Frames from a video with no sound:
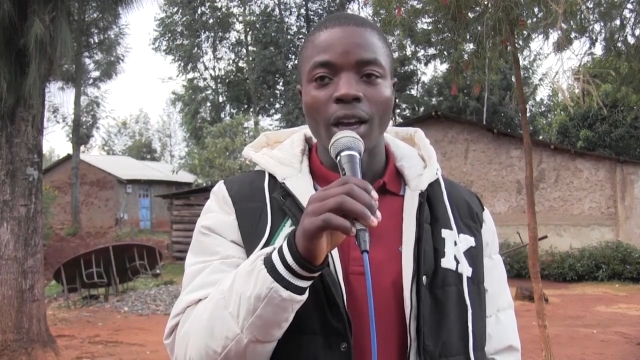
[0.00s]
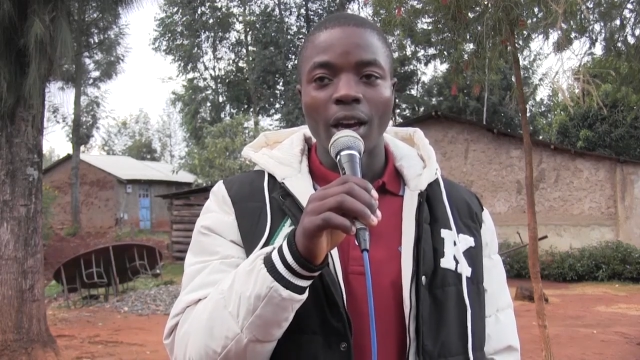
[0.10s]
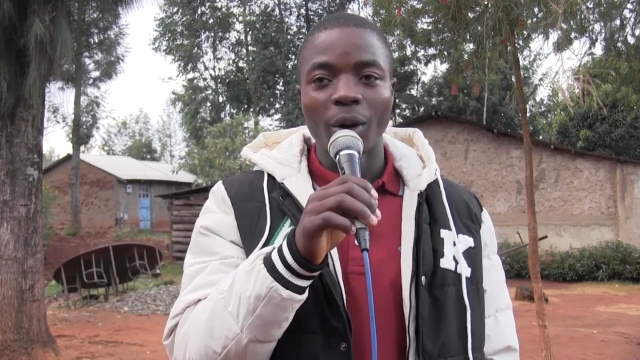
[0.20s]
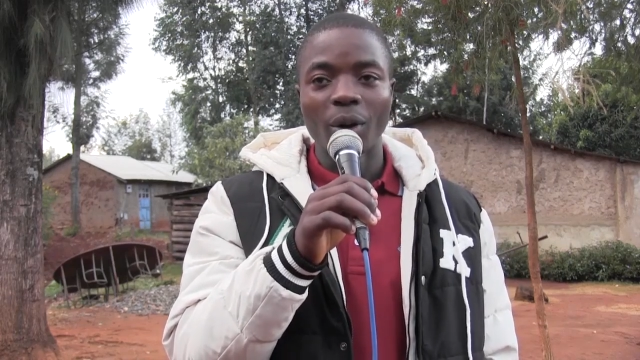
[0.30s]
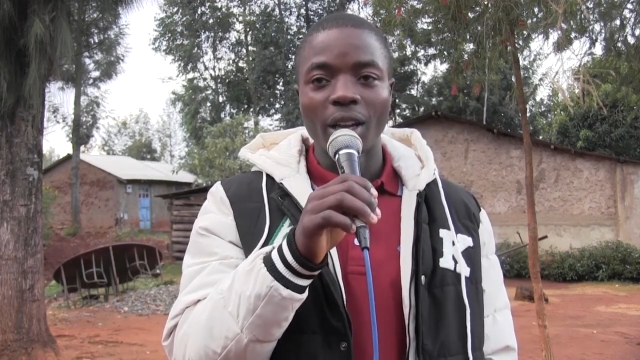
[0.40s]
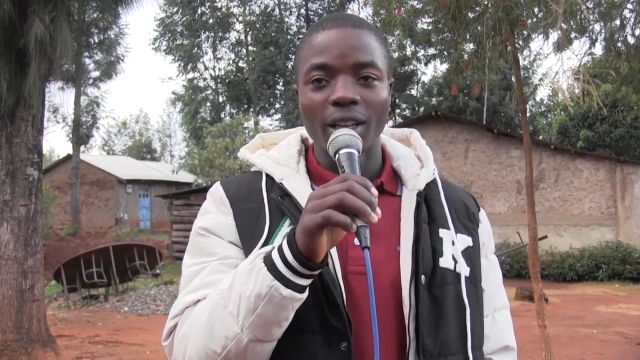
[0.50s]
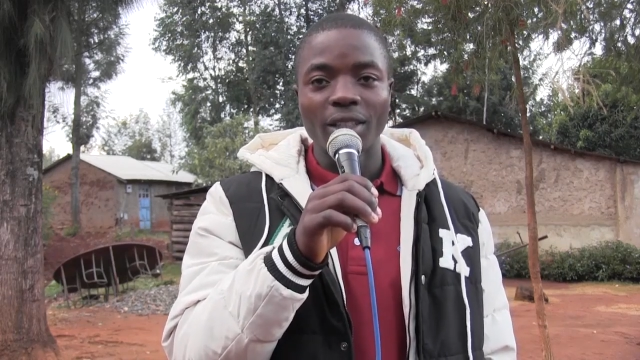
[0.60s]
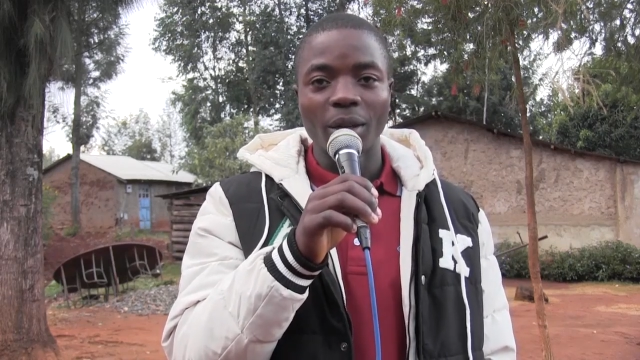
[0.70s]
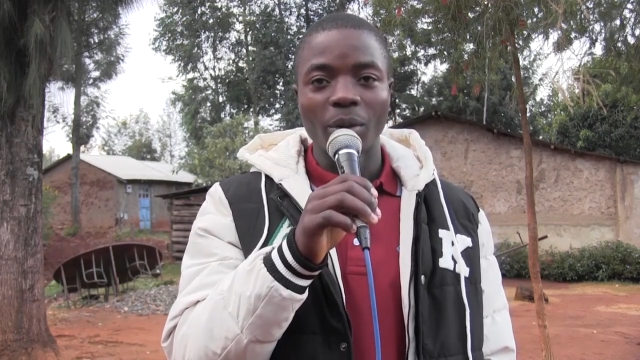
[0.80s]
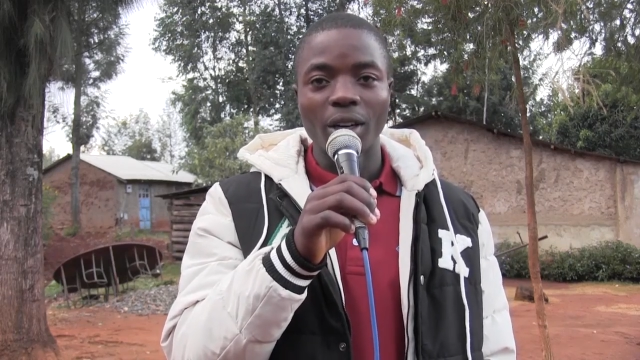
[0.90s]
I would like
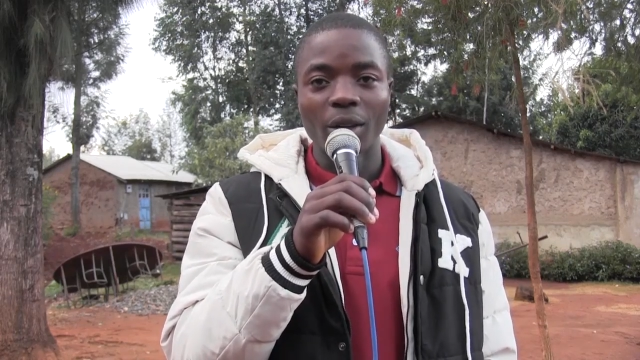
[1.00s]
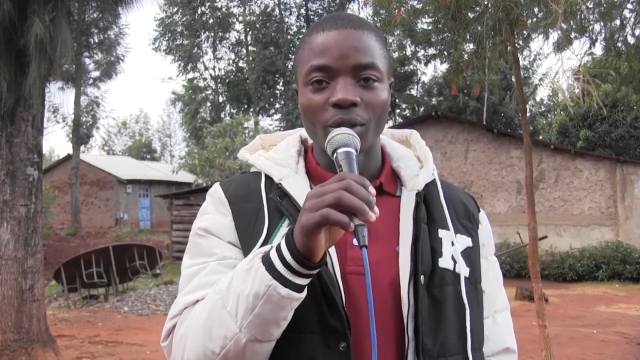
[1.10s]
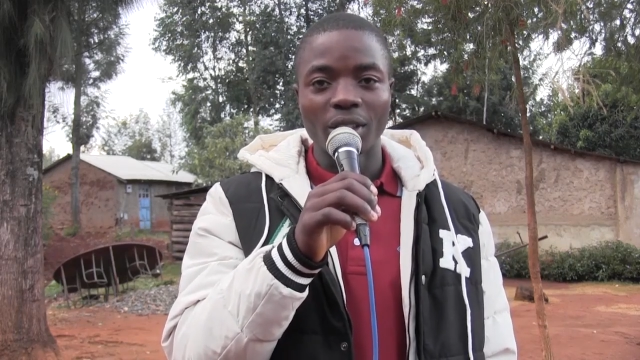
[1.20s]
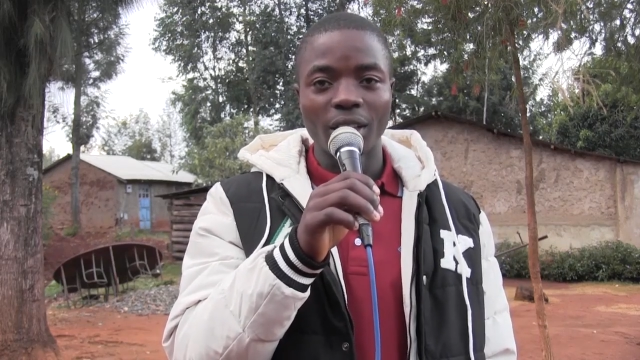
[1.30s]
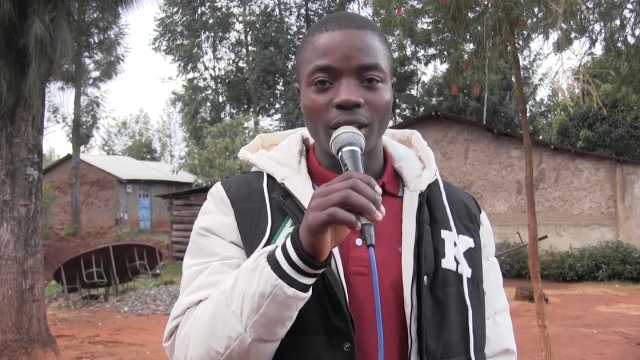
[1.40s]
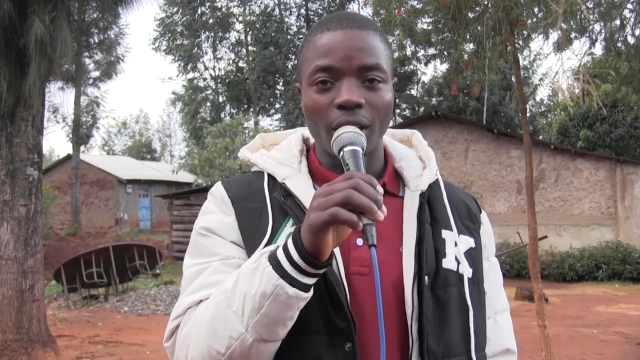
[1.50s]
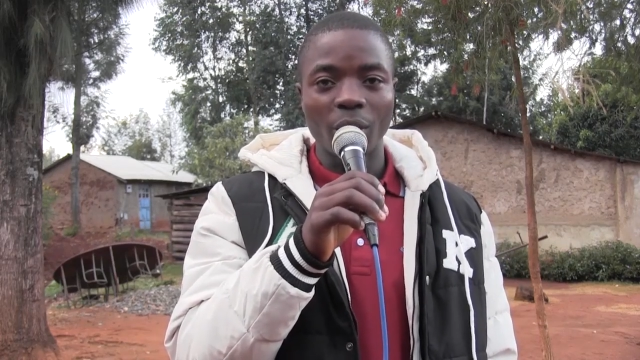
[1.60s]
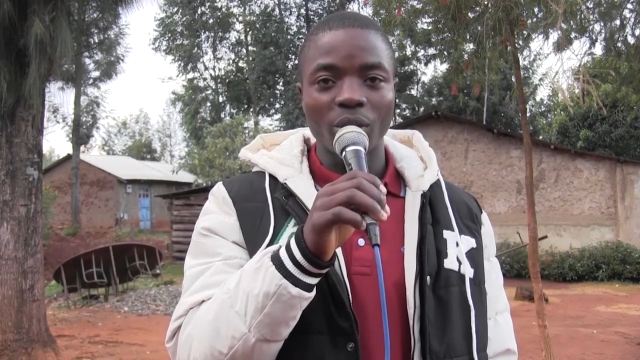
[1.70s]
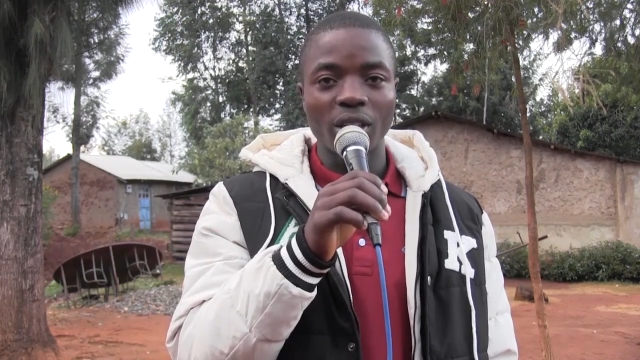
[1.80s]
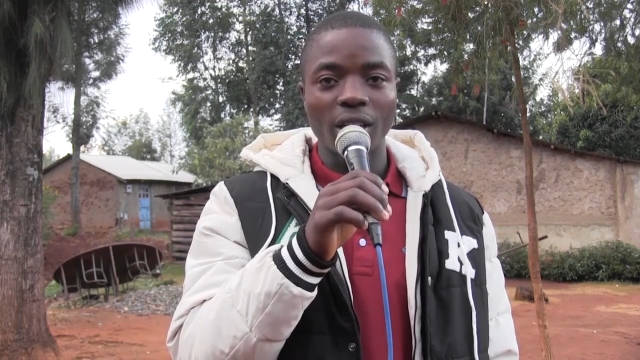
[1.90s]
someone
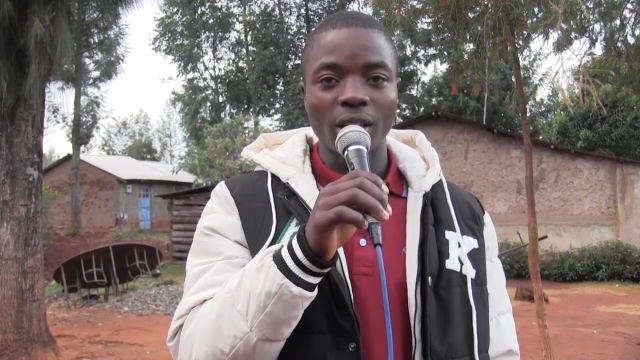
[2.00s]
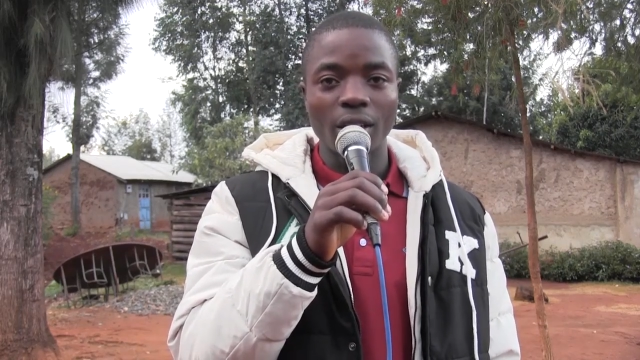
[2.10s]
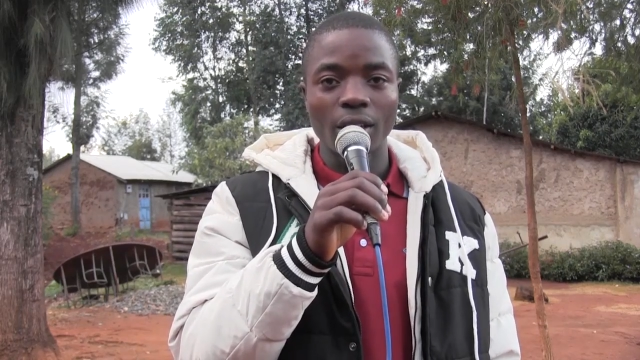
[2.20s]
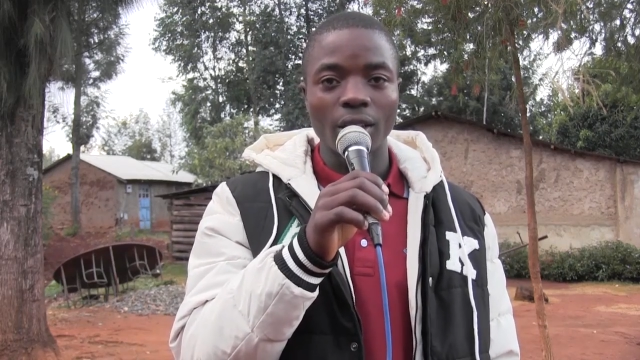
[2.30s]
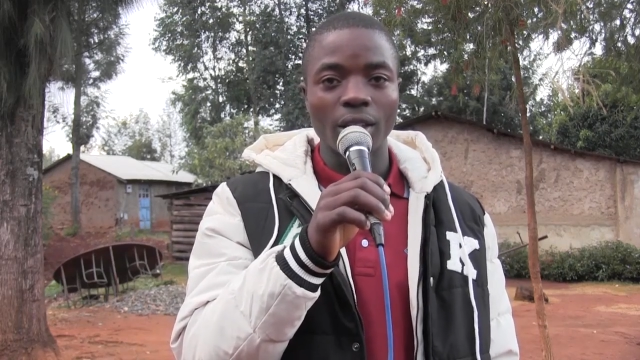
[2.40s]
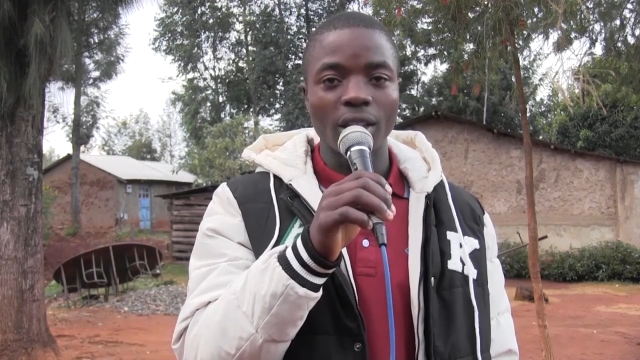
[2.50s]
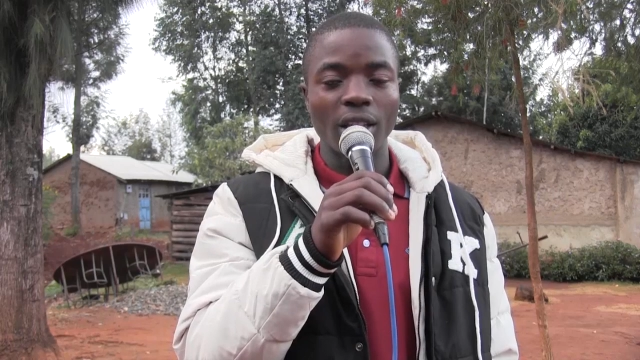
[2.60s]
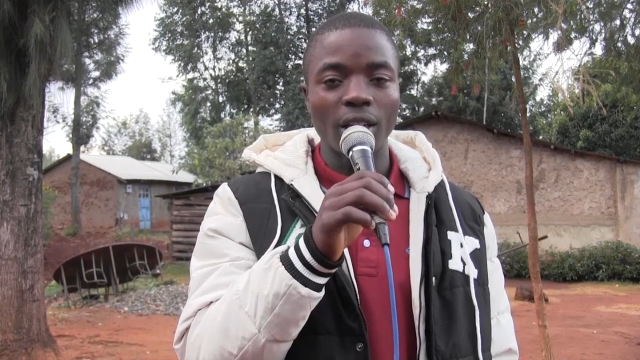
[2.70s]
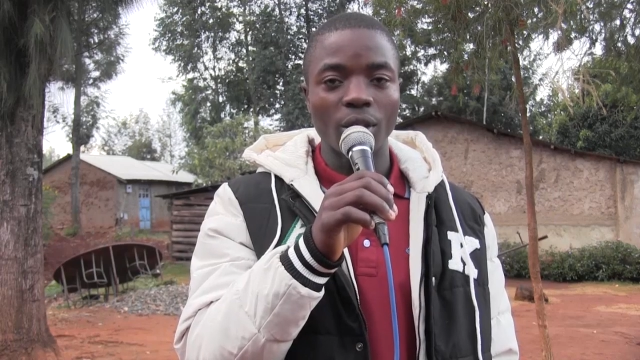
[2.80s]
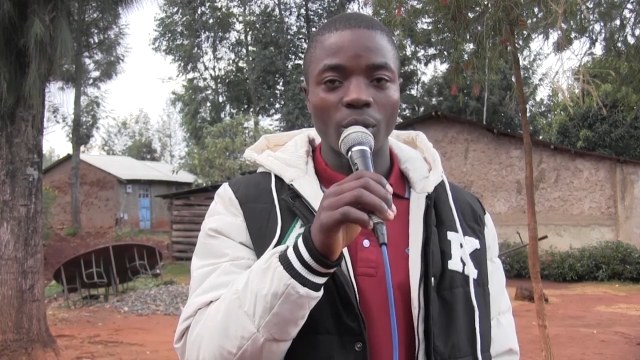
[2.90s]
outside
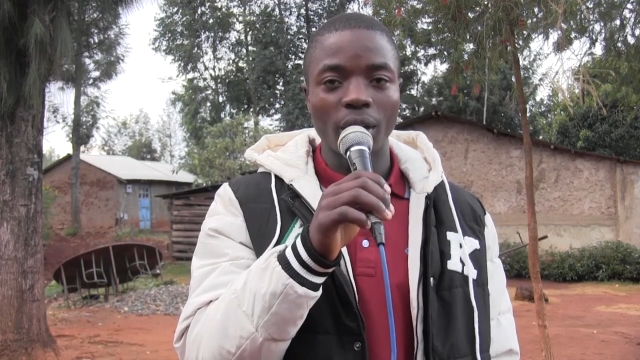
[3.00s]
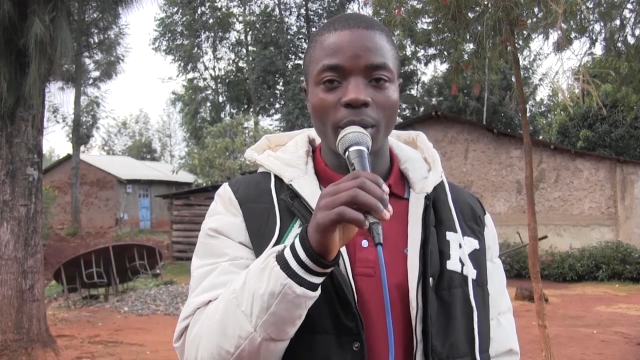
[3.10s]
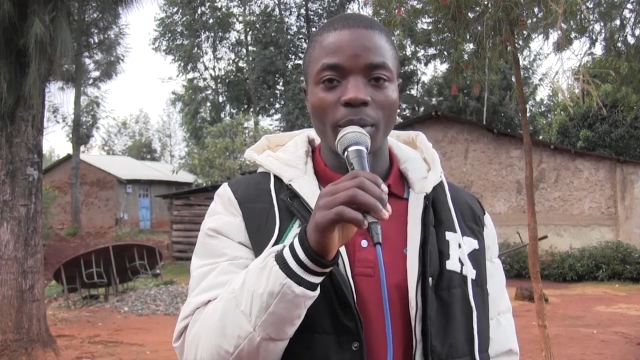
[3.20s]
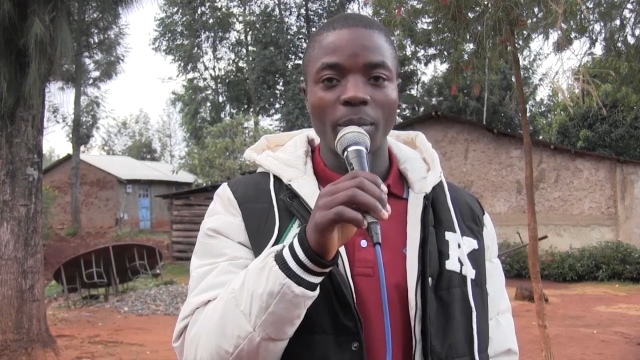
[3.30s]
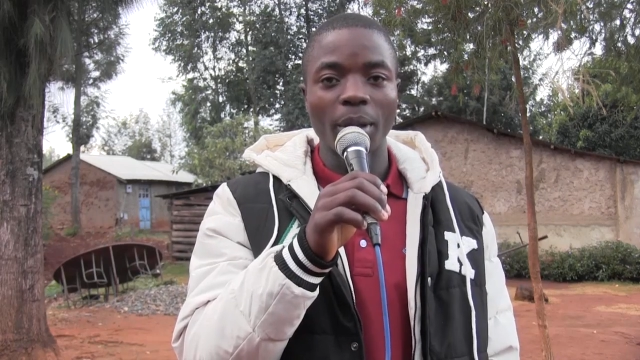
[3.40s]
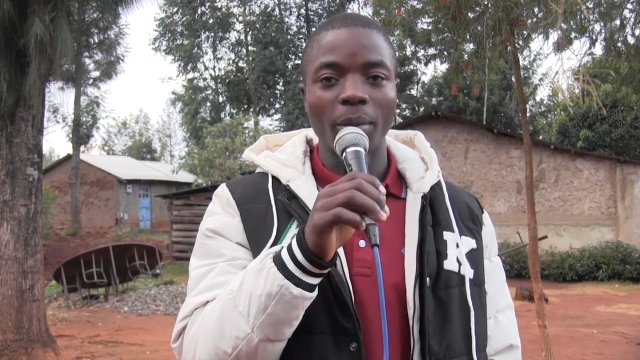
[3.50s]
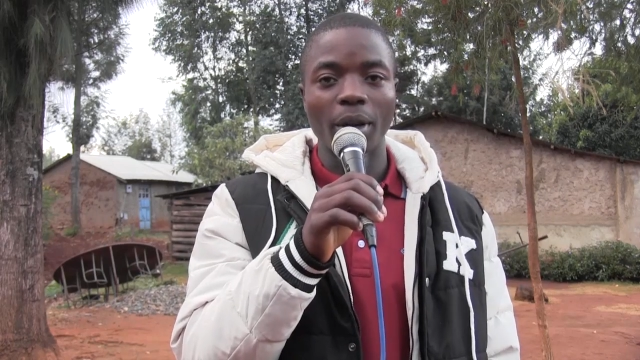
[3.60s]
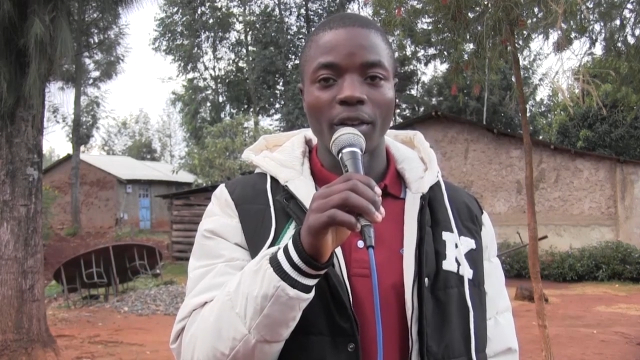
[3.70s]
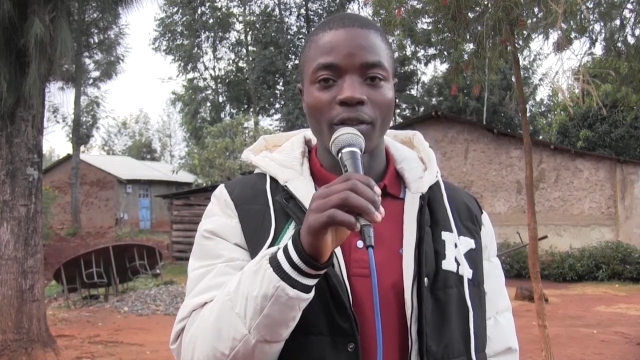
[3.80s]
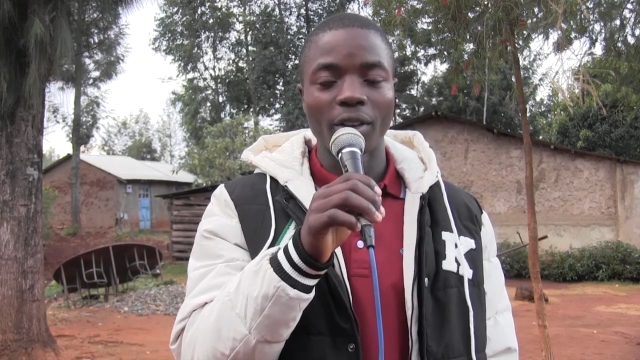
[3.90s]
there to help me pay
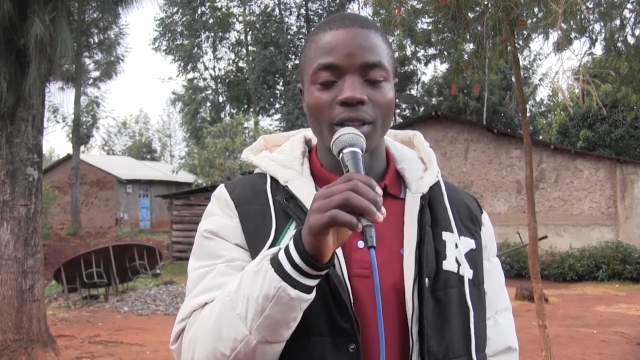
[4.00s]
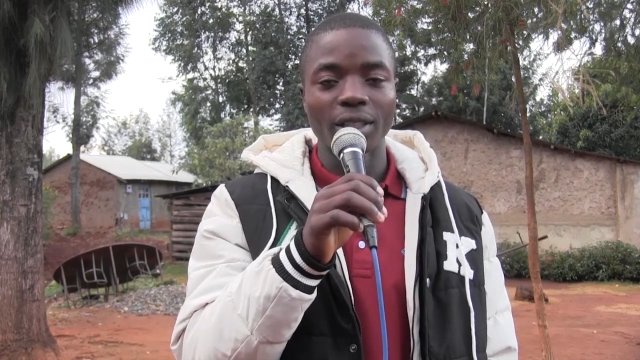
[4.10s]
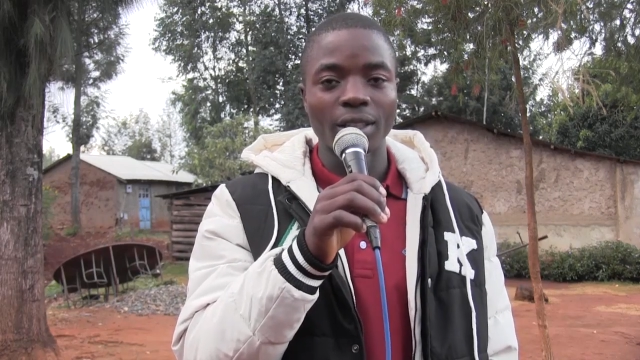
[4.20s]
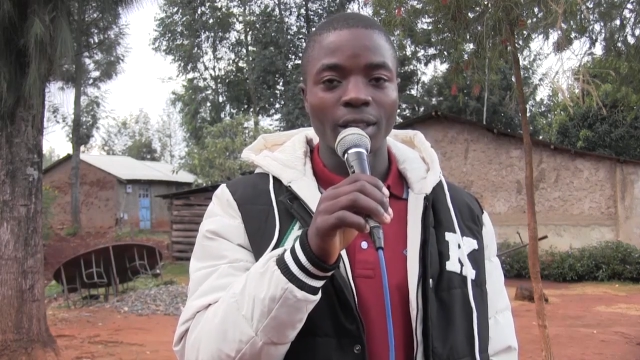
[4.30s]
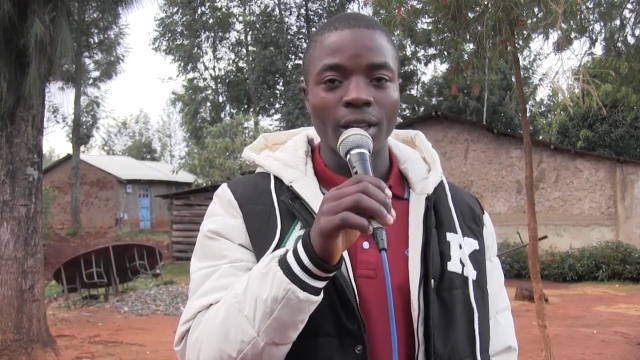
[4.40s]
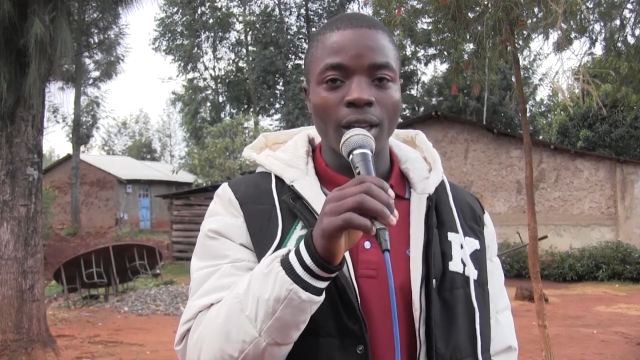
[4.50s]
my fees,